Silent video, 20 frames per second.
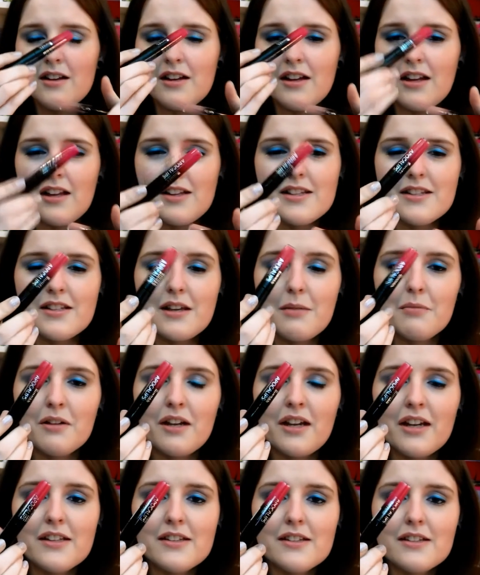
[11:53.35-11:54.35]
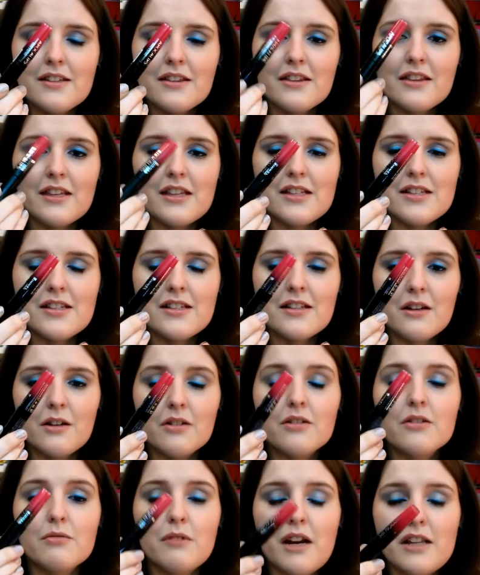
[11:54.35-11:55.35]
In some light, this
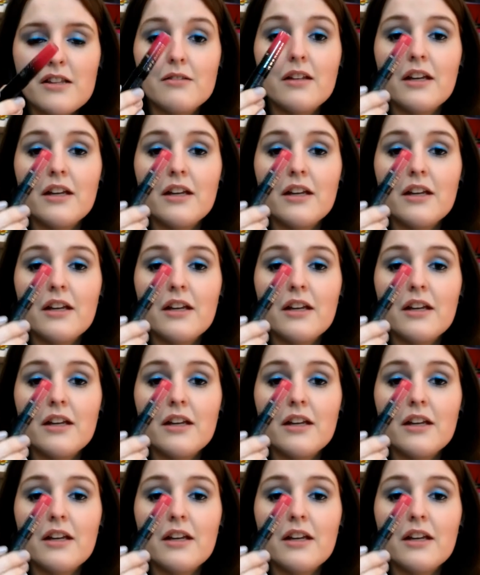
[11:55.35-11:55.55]
looked red.